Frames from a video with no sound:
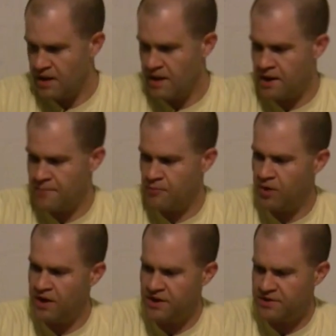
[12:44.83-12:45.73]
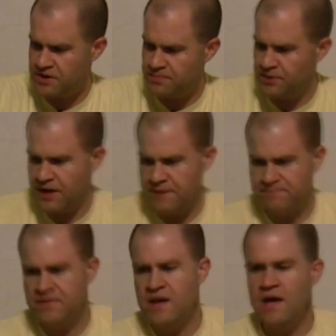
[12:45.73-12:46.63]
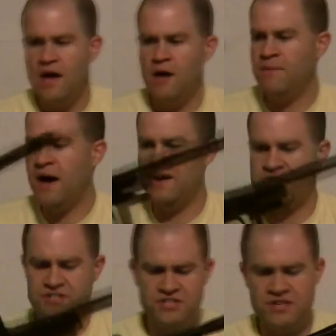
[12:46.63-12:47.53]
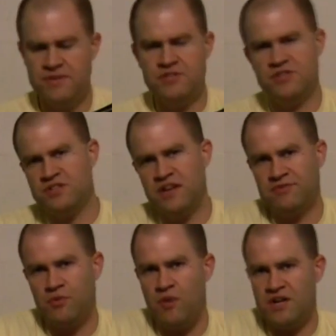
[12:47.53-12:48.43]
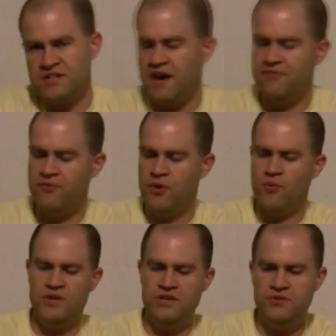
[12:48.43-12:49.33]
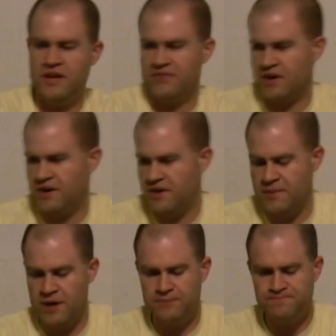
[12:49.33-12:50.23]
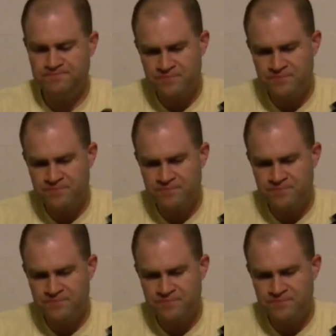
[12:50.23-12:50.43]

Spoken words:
Another complaint about it, it's just something that you're just going to have to watch out for when you get the gun in the mail,